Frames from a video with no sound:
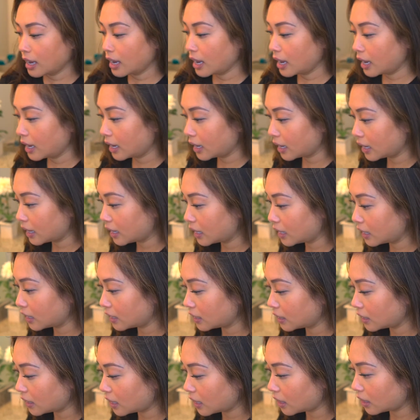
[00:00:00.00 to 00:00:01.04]

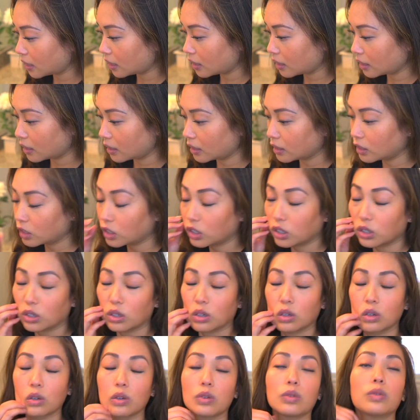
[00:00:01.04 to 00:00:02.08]
and
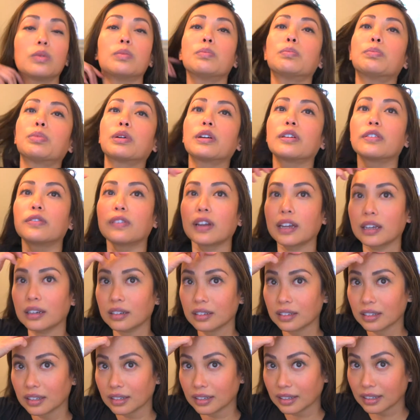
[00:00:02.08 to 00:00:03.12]
to
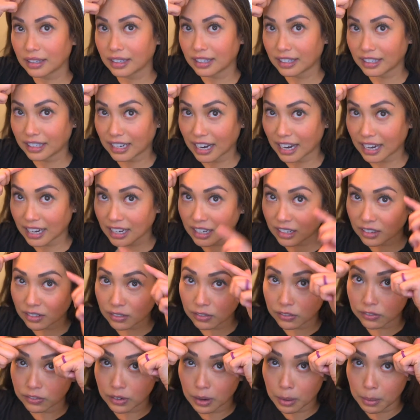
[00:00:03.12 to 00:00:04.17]
prevent stain
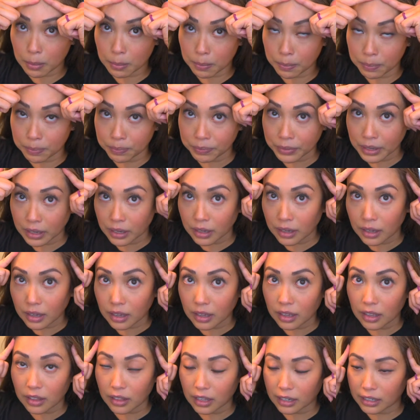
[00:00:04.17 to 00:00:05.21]
from
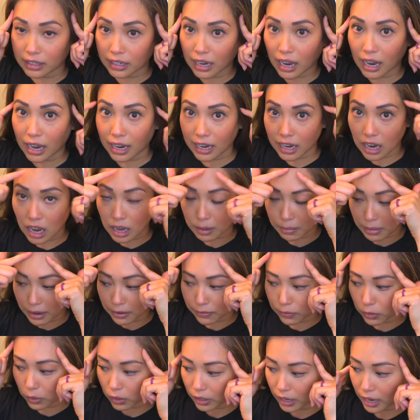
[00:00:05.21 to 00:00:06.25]
the dye on my
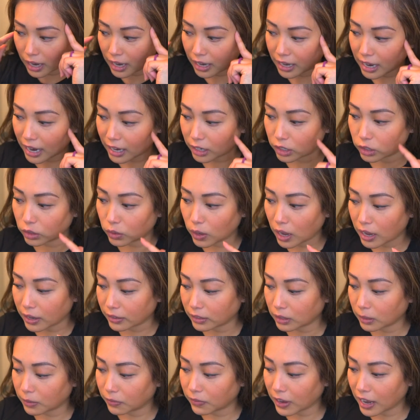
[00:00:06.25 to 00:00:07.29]
forehead, I do have
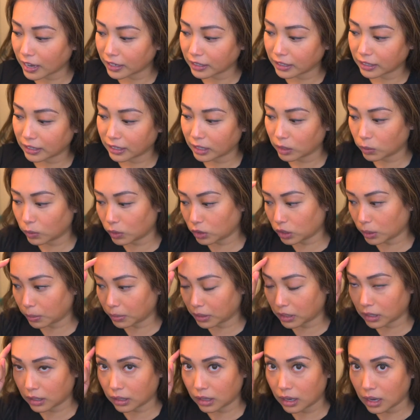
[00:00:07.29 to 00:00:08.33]
some Vaseline, which I'm
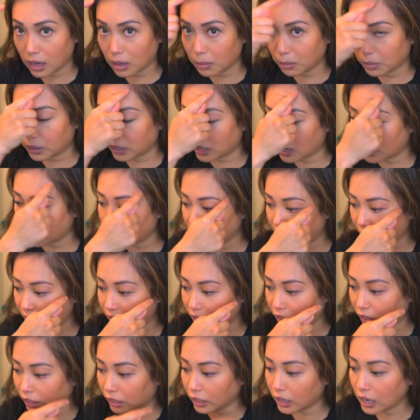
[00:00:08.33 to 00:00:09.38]
gonna put on
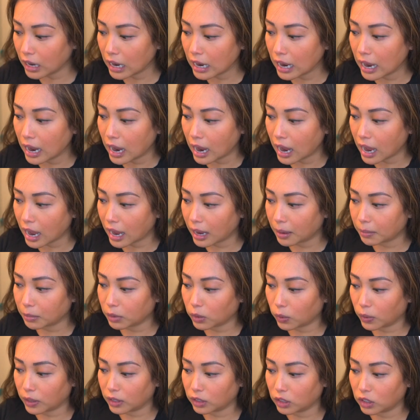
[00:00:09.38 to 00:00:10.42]
later. I'm
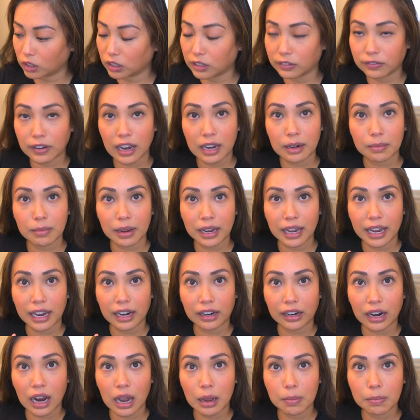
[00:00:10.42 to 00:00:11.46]
going to divide my
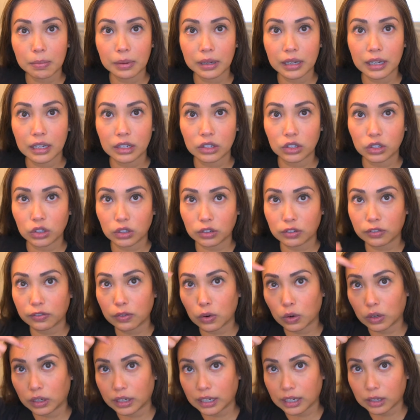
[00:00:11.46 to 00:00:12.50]
hair up into
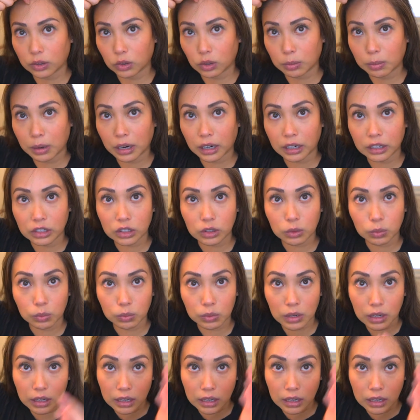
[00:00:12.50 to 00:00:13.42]
4 equal parts,